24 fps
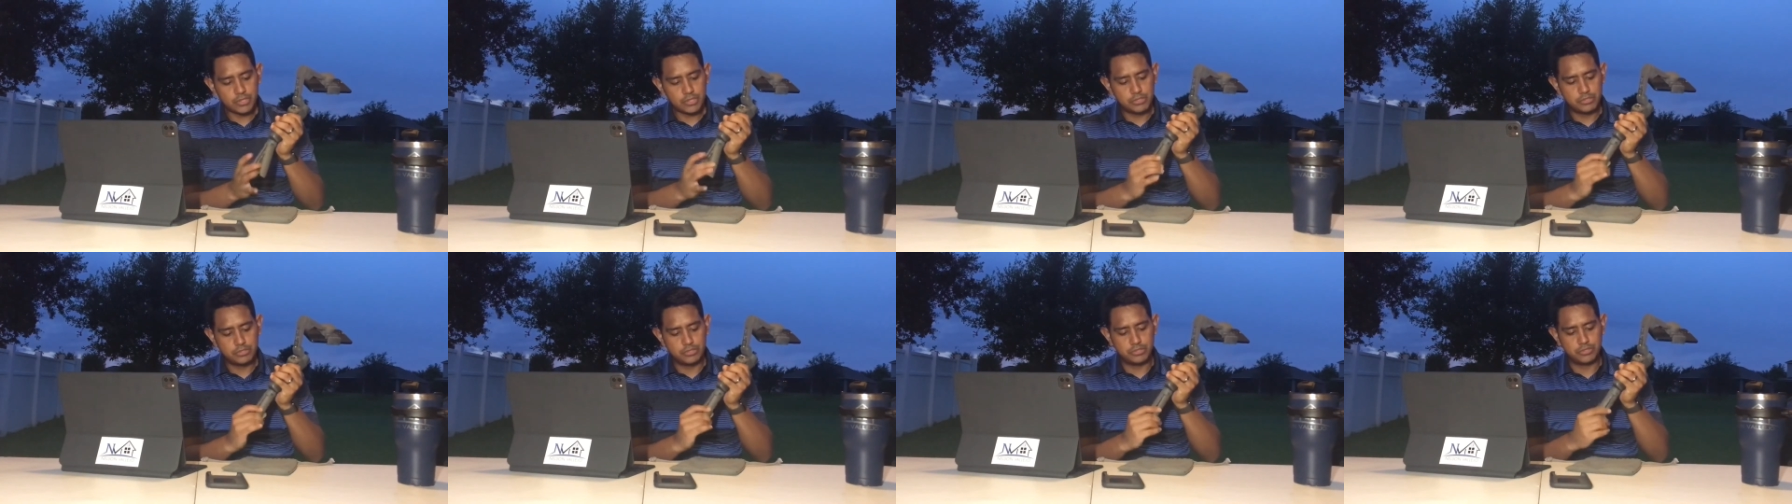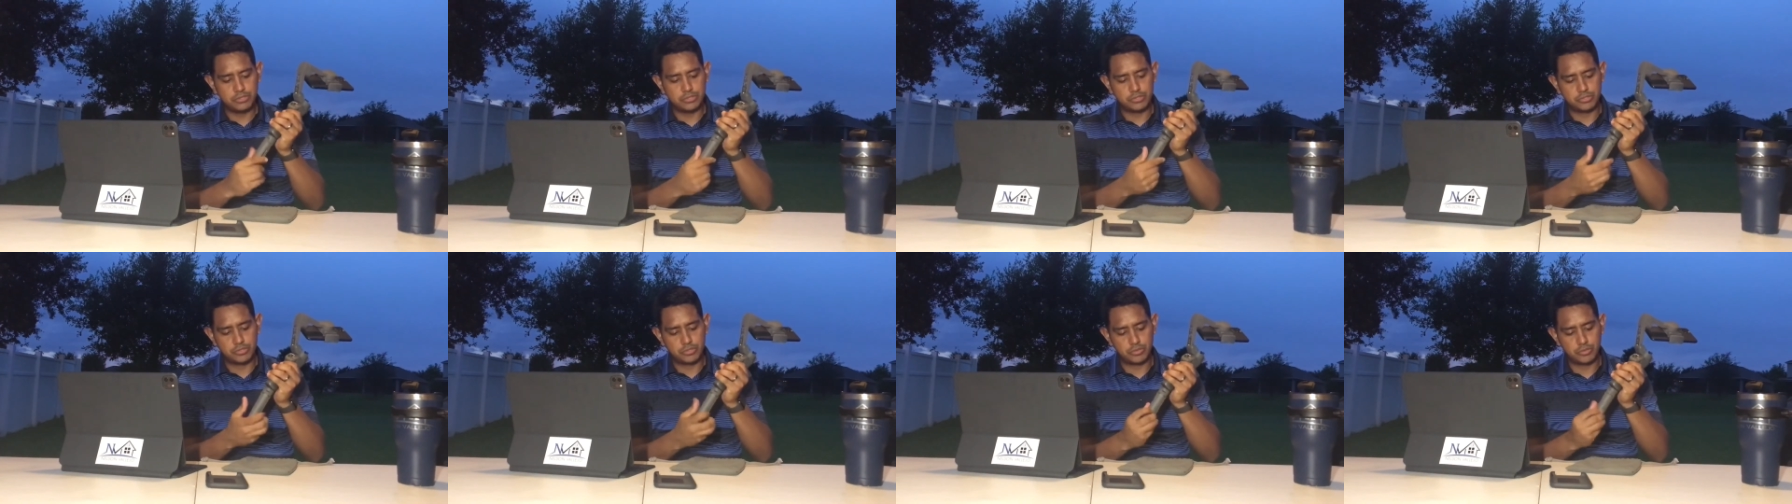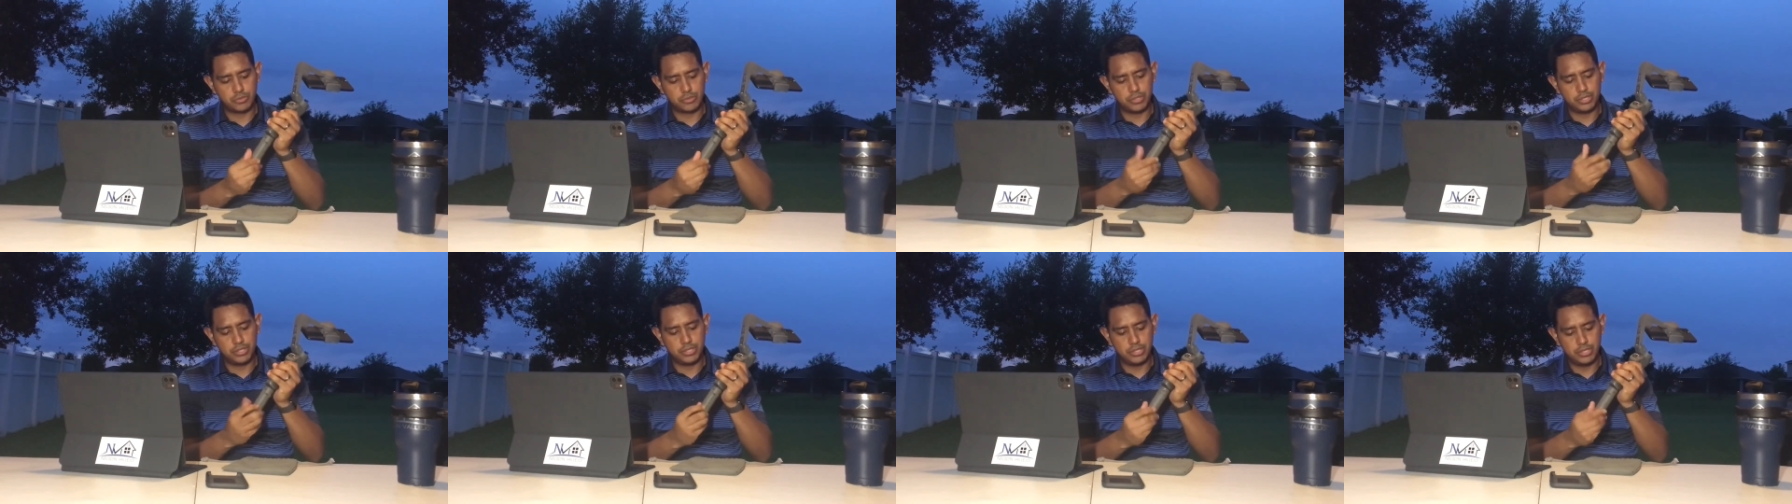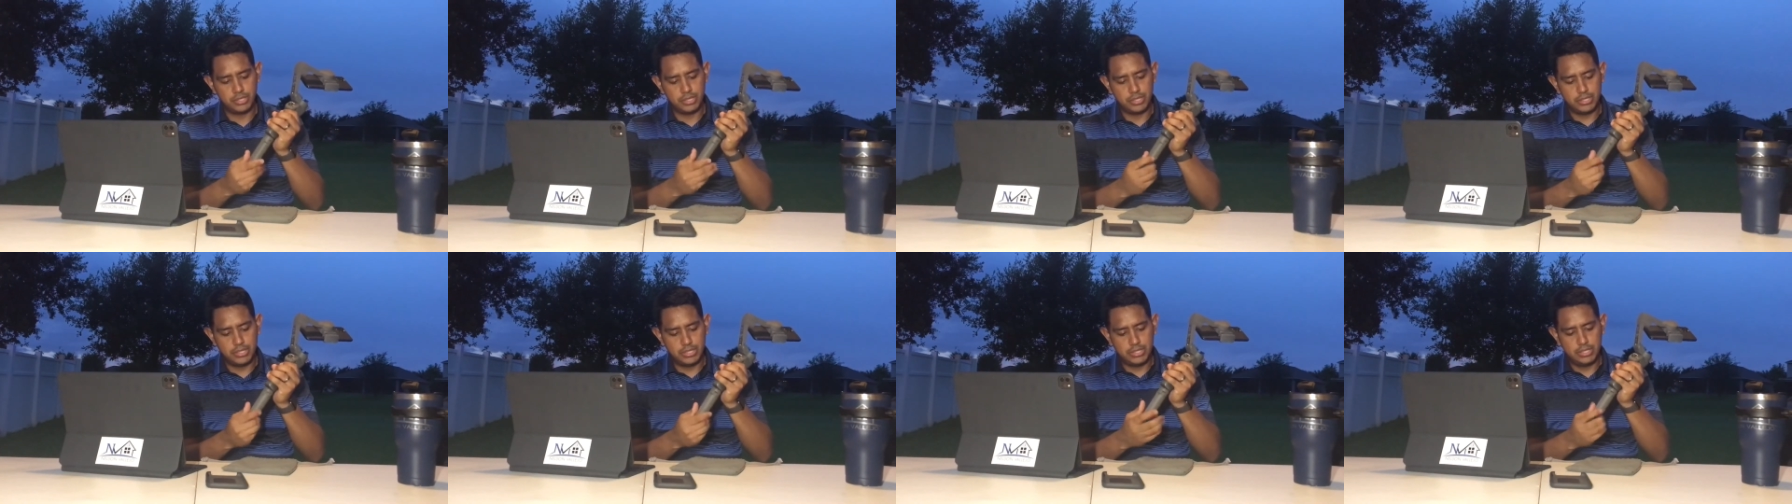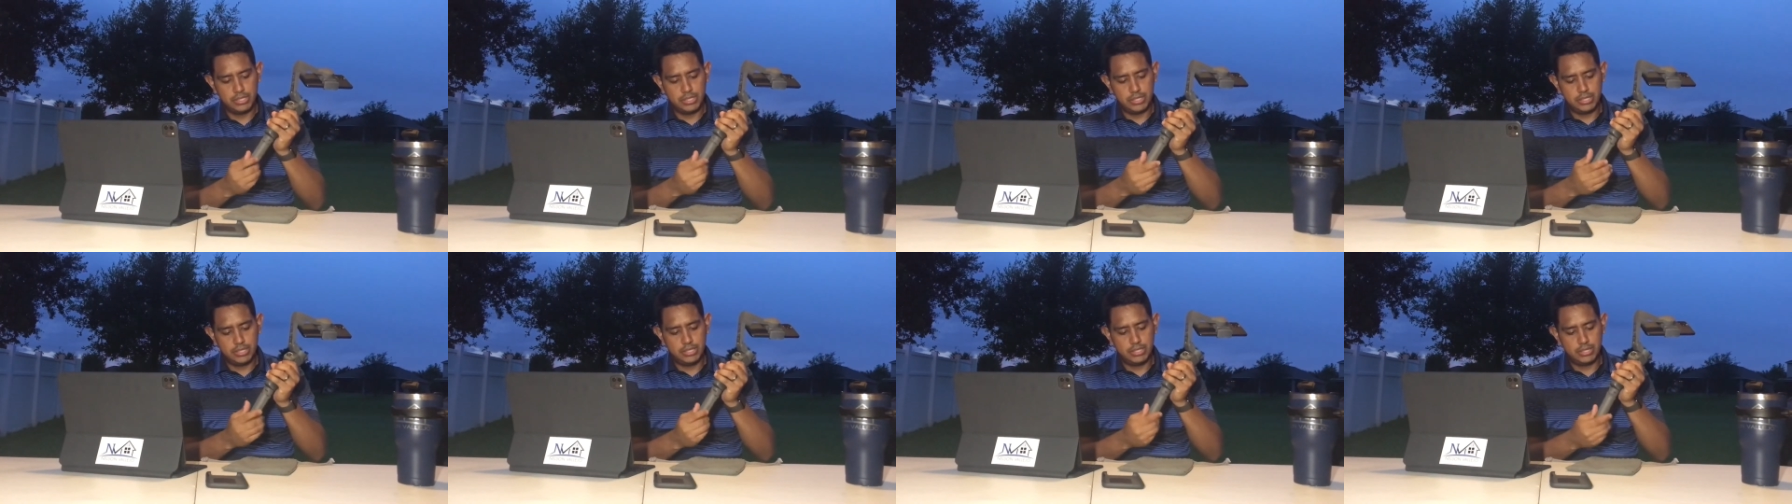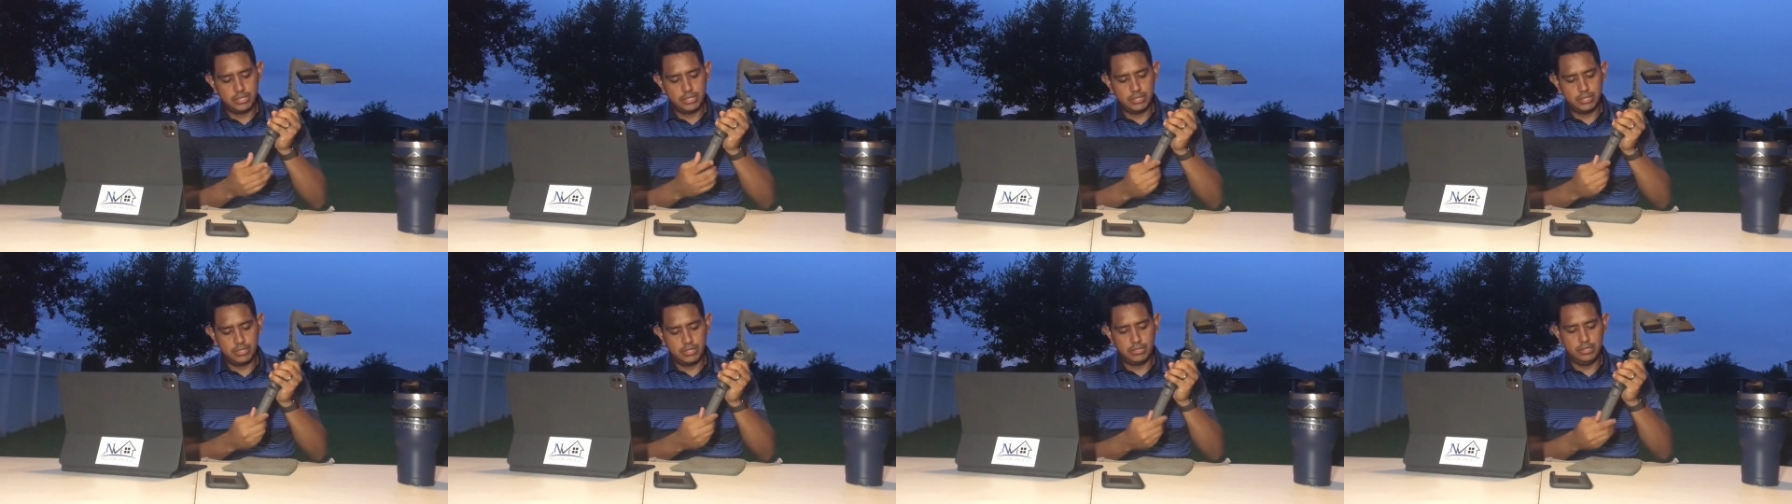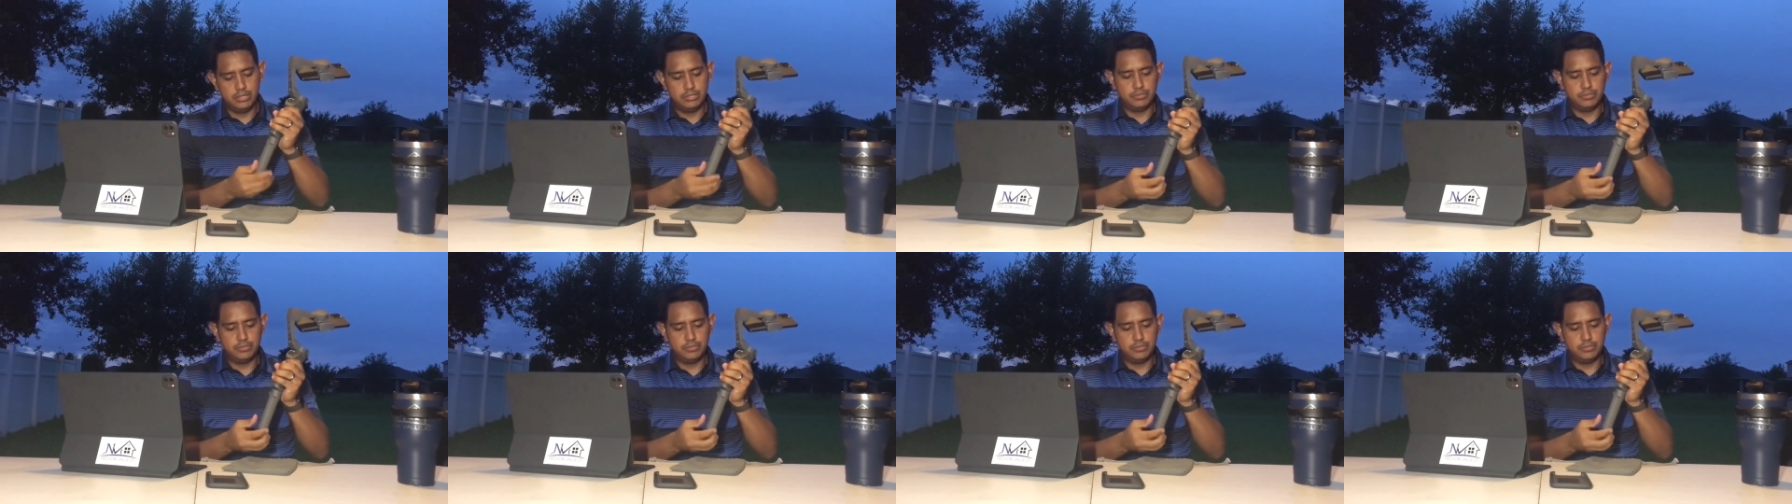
So you just screw it and